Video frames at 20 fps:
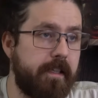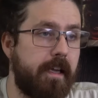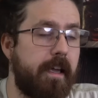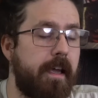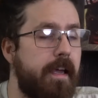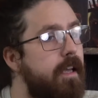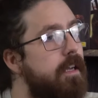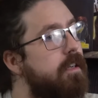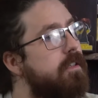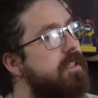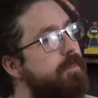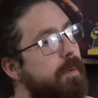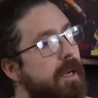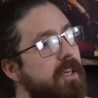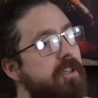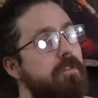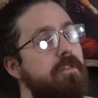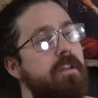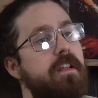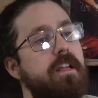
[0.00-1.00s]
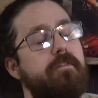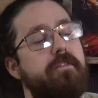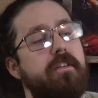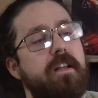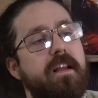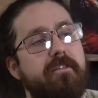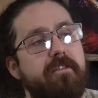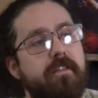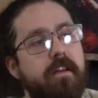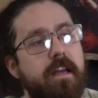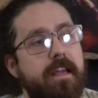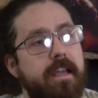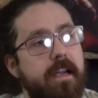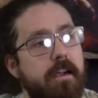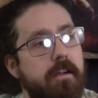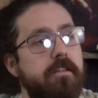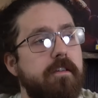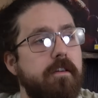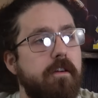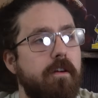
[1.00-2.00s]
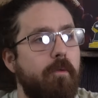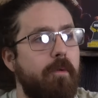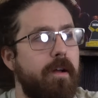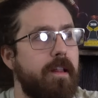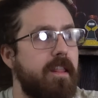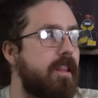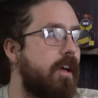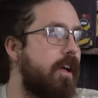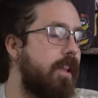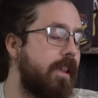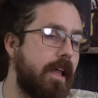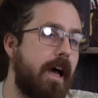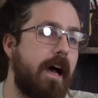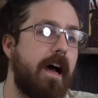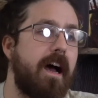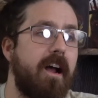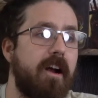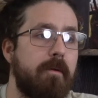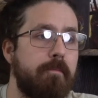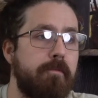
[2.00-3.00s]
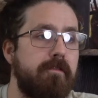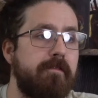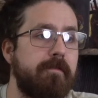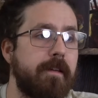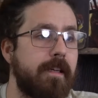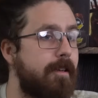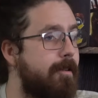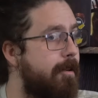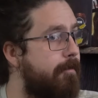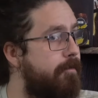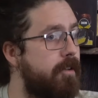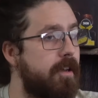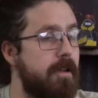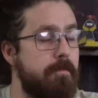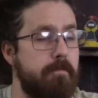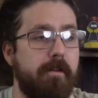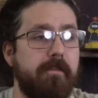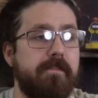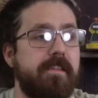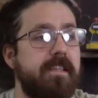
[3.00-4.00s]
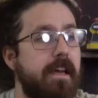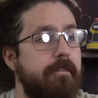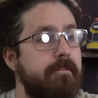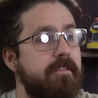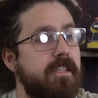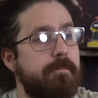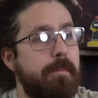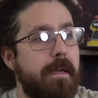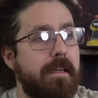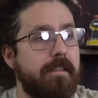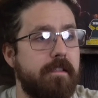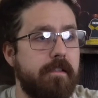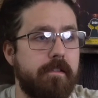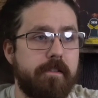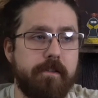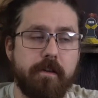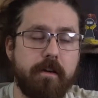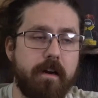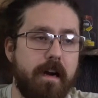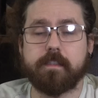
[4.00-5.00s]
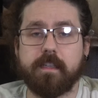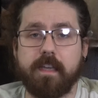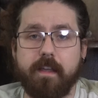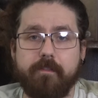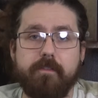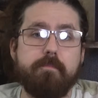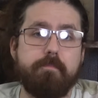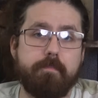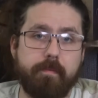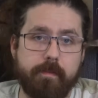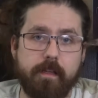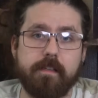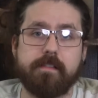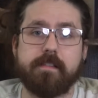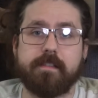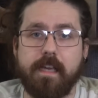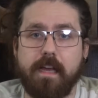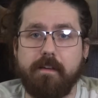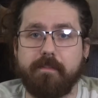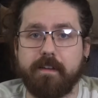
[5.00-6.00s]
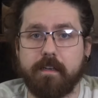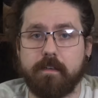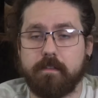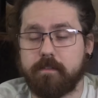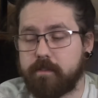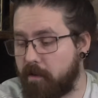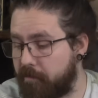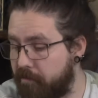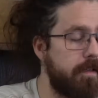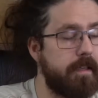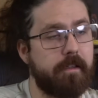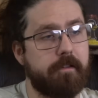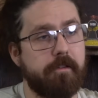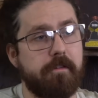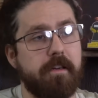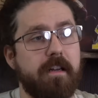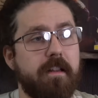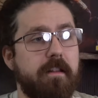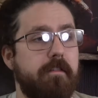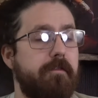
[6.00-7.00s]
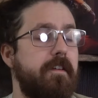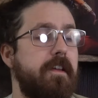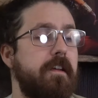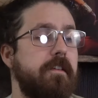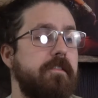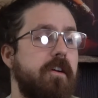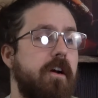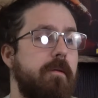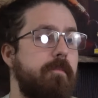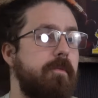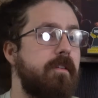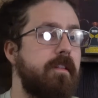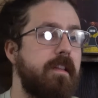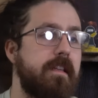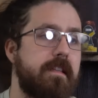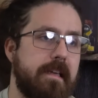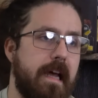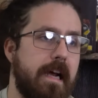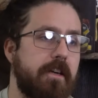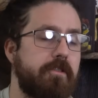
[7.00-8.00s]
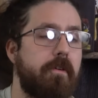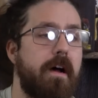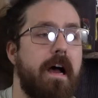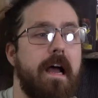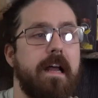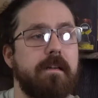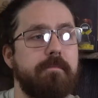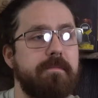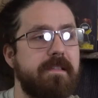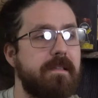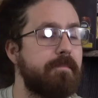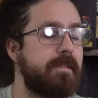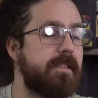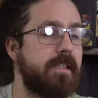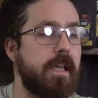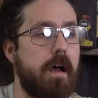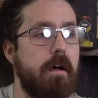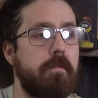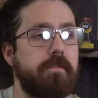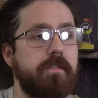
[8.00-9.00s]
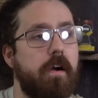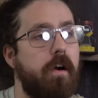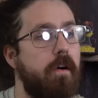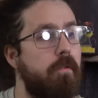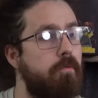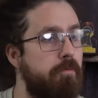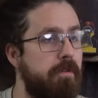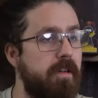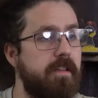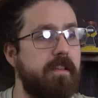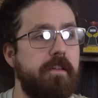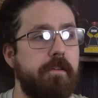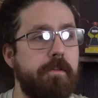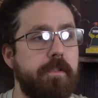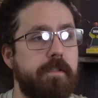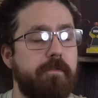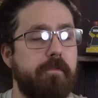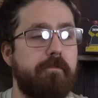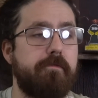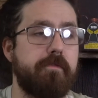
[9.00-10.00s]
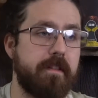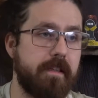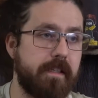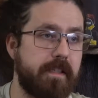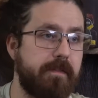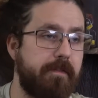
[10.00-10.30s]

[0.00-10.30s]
guarantee a hit, especially if you have a character with a lot higher movement. If you can move 7 spaces, that's going to give you +7. Including in the Phoenix armor, its actual items themselves are really useful for this